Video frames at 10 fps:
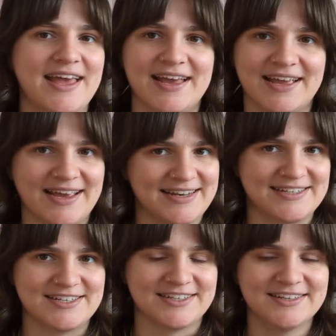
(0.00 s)
and get
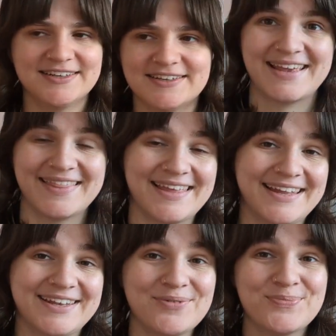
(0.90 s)
it done.
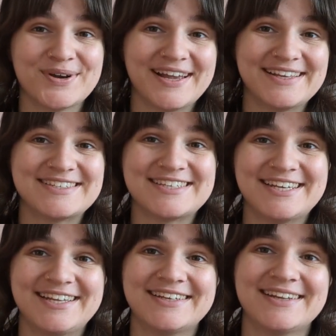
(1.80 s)
Then number
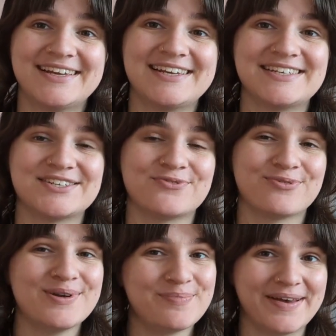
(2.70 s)
18 is a
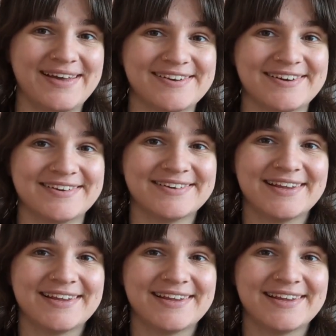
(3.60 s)
free pattern.